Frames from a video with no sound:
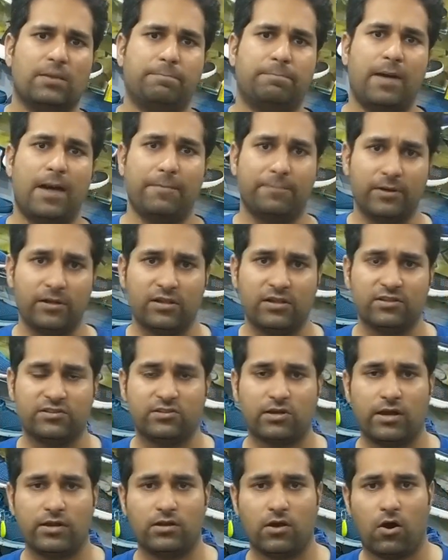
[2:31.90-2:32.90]
pebbles
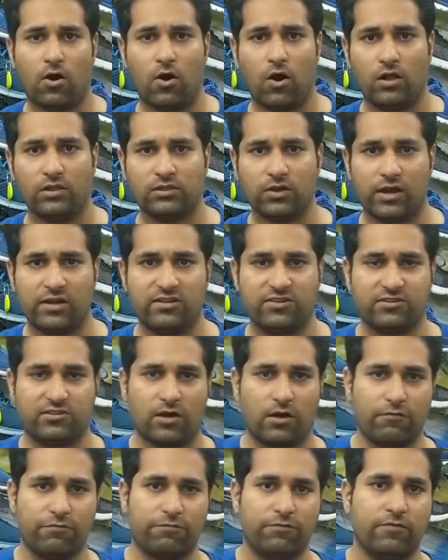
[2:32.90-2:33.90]
and all that
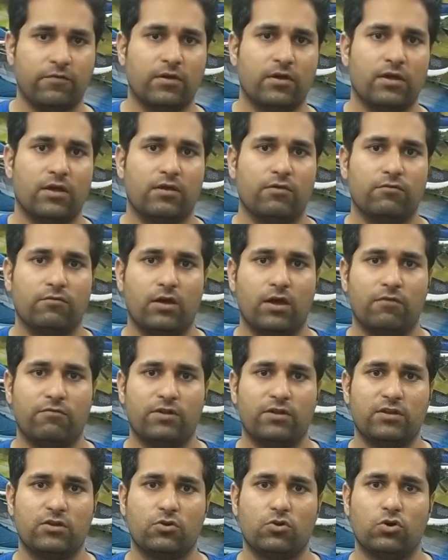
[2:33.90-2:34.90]
stuff
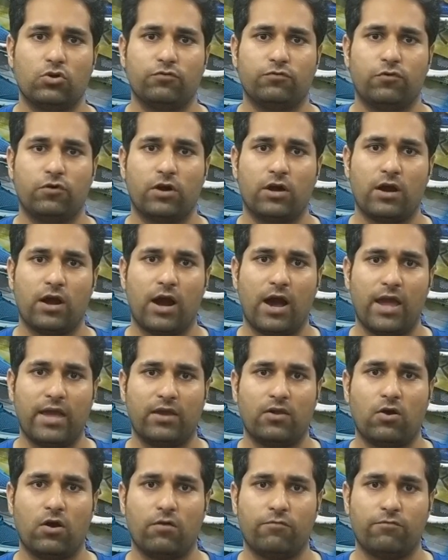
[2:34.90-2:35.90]
when you go for a hike
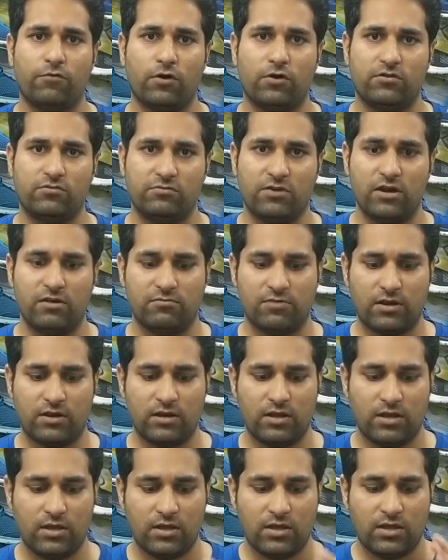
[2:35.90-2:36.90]
or for a trail run,
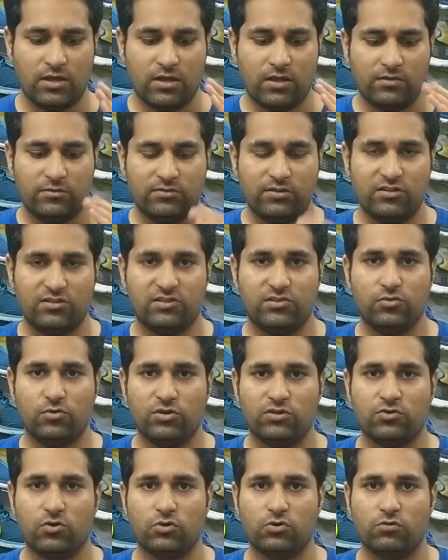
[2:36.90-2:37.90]
this shoe is
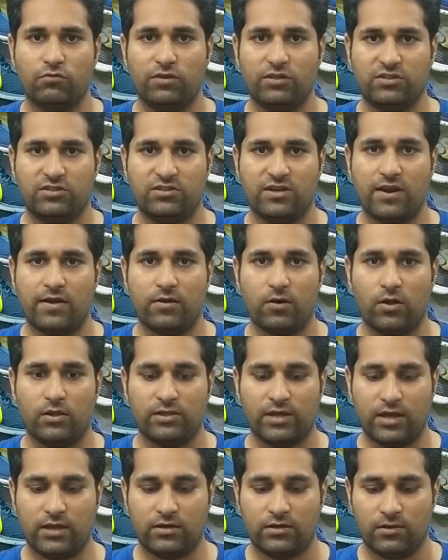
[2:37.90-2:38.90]
going to withstand all
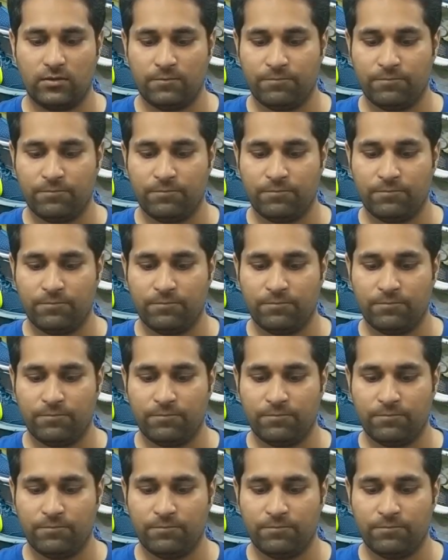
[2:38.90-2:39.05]
that.